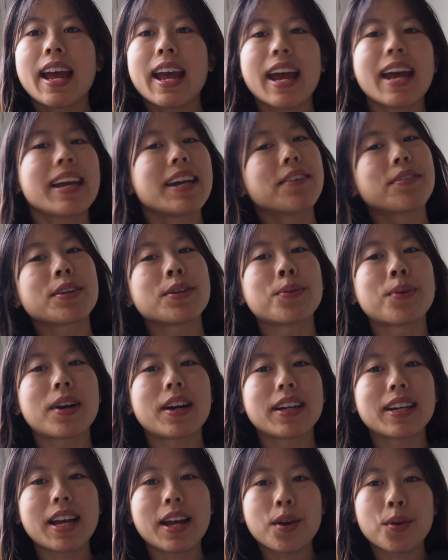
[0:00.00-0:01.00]
Hey
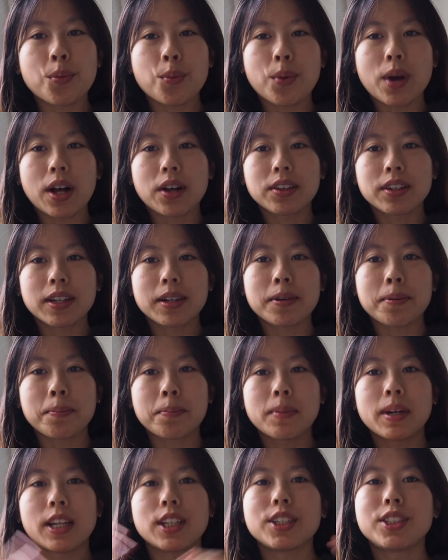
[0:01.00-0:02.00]
everyone, and
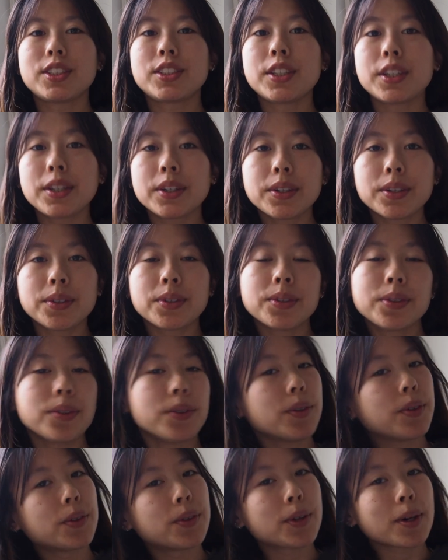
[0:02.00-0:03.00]
welcome
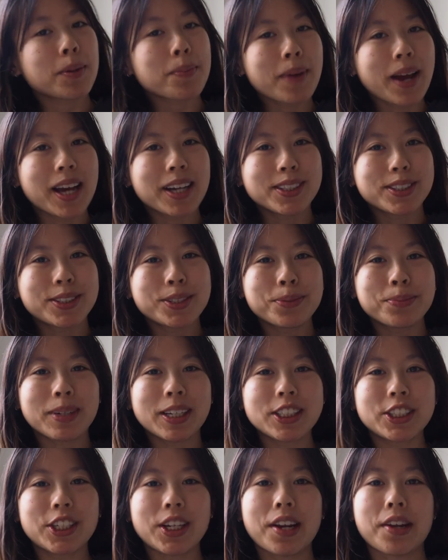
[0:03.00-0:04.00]
to or back to
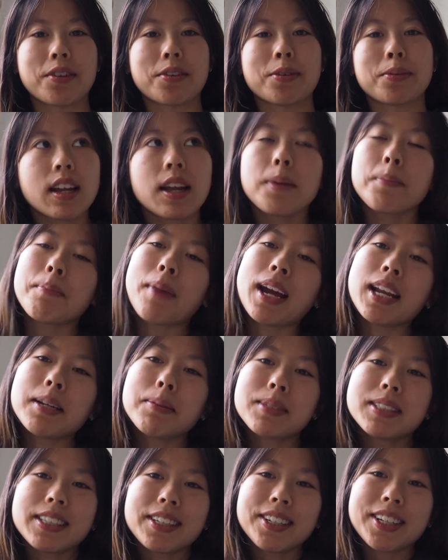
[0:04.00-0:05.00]
my channel. My
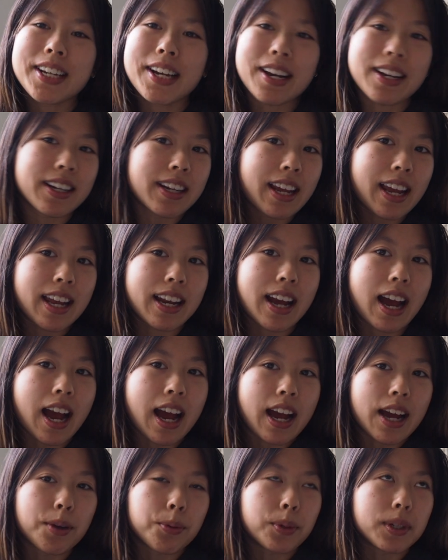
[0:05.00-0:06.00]
name is Ariana and
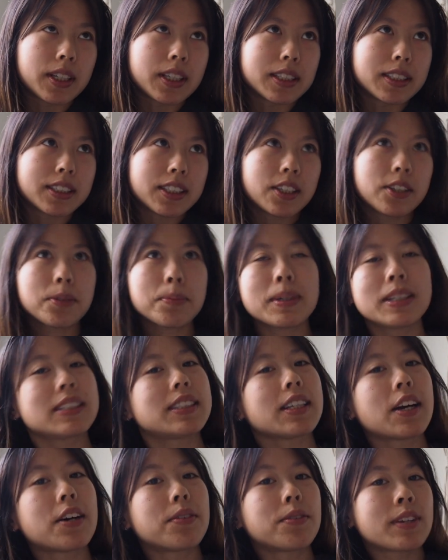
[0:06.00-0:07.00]
I would consider
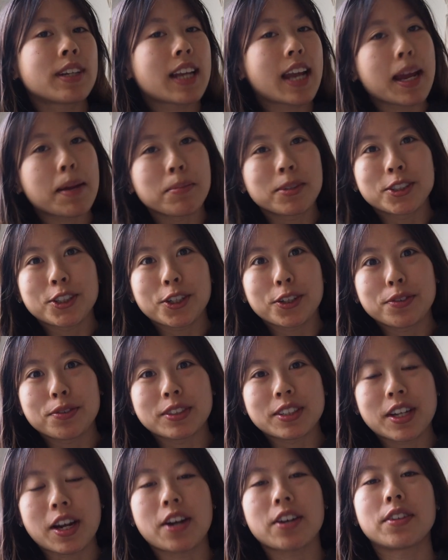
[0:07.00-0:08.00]
myself an amateur
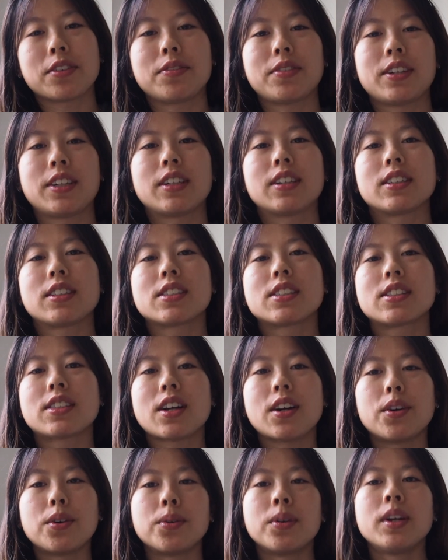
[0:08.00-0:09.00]
photographer.
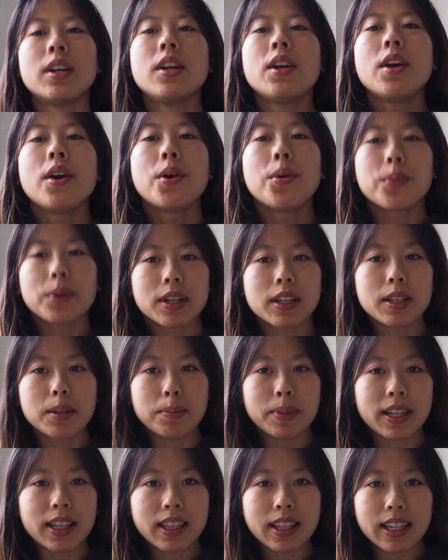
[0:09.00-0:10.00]
So one of the
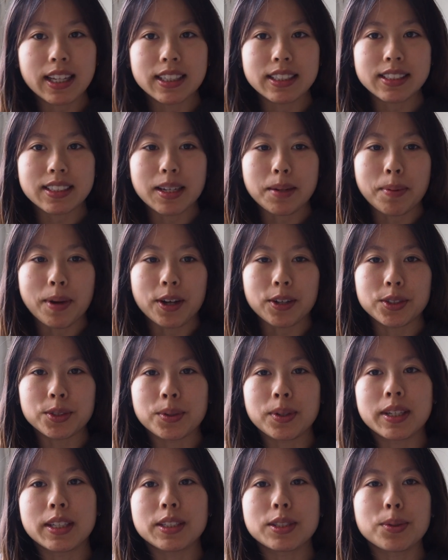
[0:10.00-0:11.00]
big things about
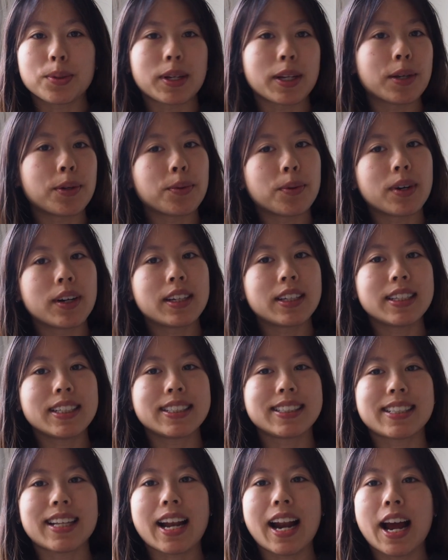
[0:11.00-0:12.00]
2021
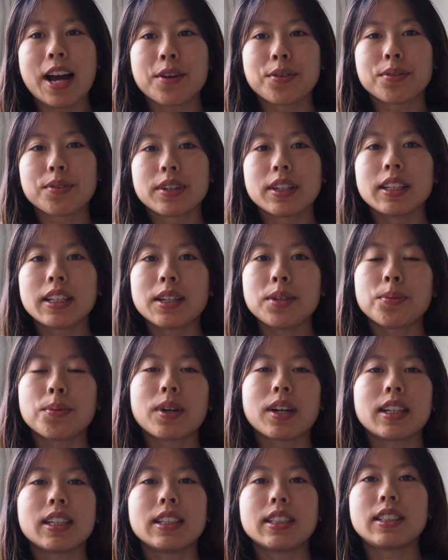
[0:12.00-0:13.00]
is that I really
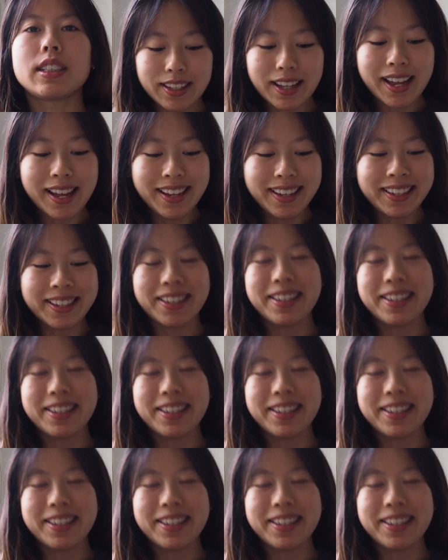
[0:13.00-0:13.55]
wanted to